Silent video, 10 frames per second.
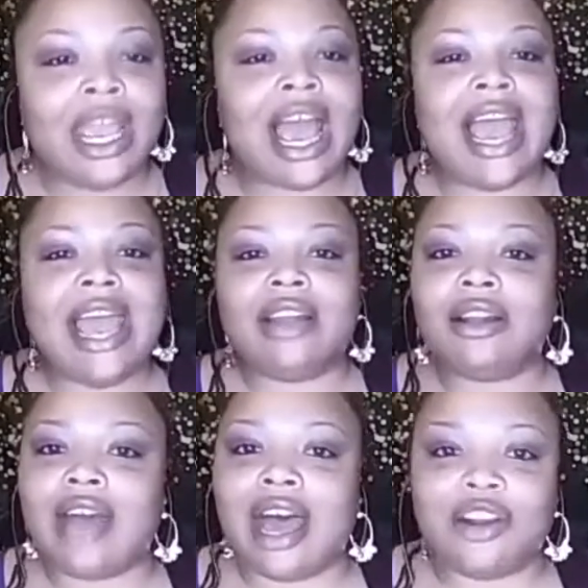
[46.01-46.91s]
I had a
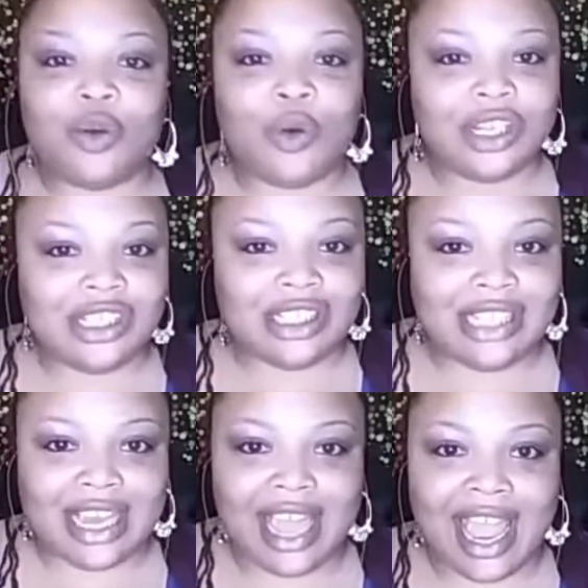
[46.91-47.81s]
lot of questions
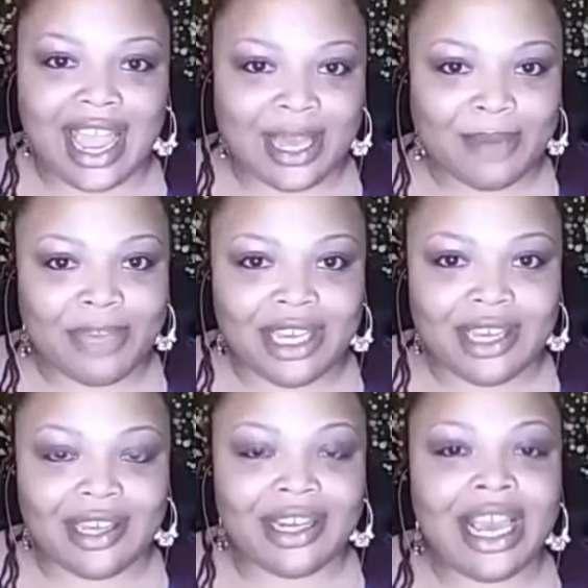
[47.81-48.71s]
that came
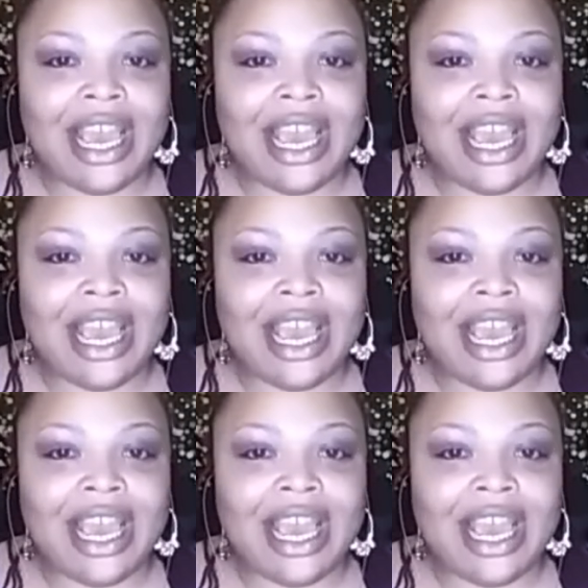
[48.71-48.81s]
in,